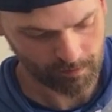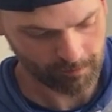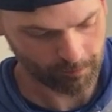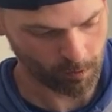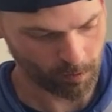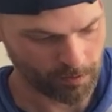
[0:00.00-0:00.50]

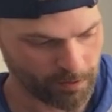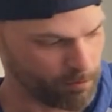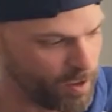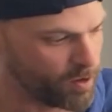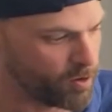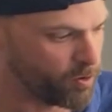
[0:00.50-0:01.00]
for the
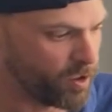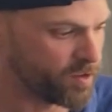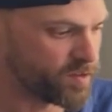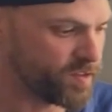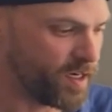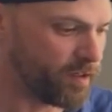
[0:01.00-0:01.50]
Reco
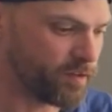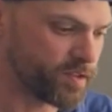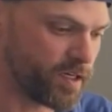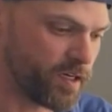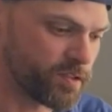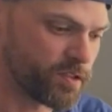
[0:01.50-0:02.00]
Cut stylus
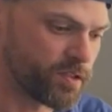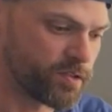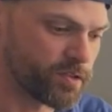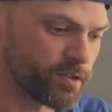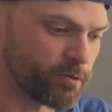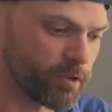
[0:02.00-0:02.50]
gauge.
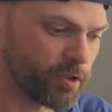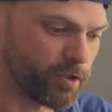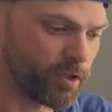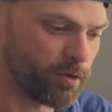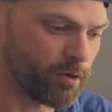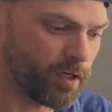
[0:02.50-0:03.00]
So we're going
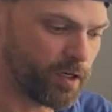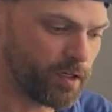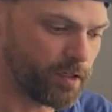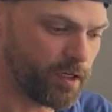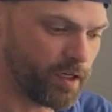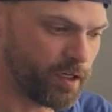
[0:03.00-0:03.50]
to go ahead